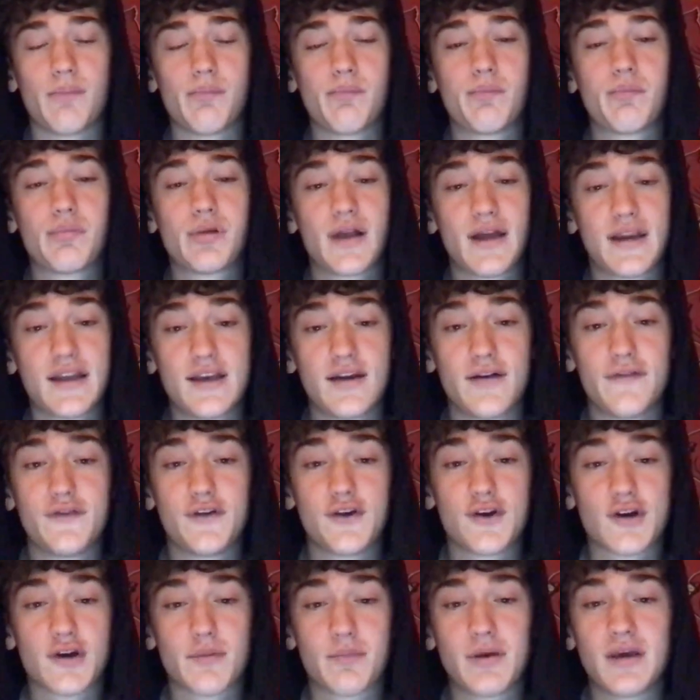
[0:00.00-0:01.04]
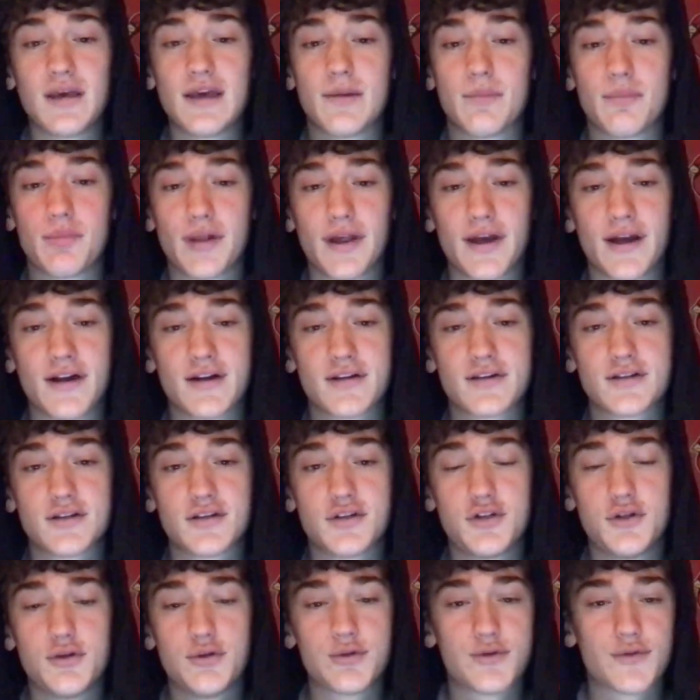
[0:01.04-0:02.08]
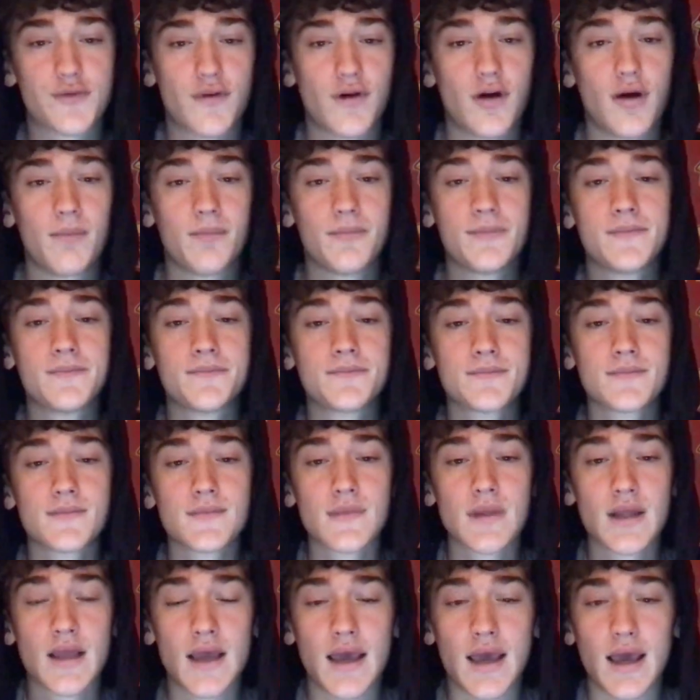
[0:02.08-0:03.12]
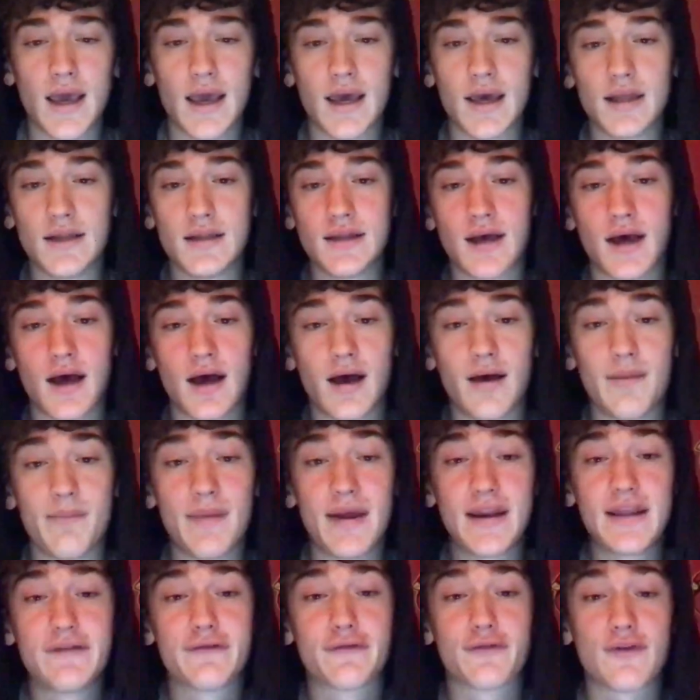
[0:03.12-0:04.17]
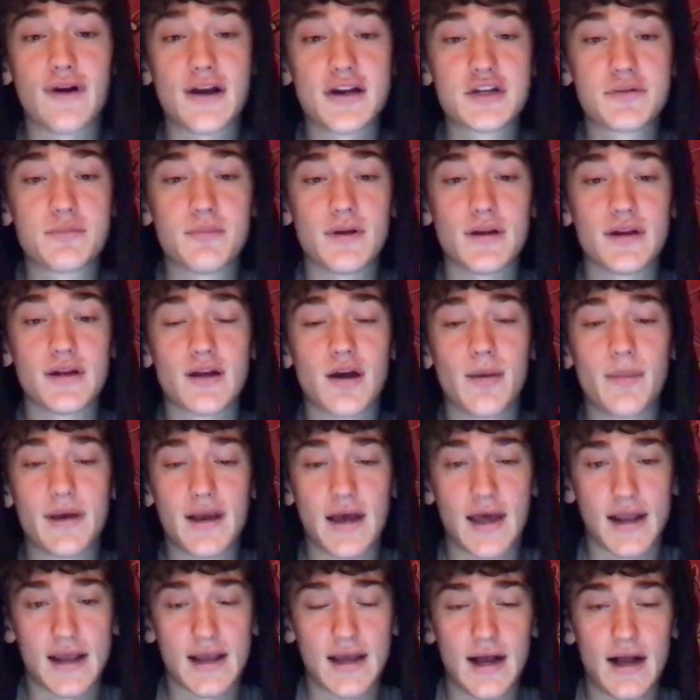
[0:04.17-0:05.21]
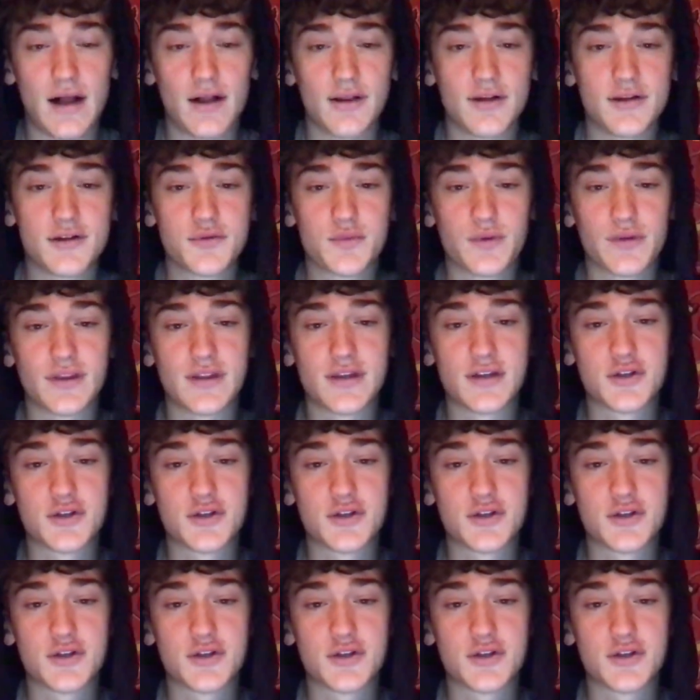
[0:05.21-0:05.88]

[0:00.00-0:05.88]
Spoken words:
Plenty of European players to choose from, and many freshmen coming out of college with this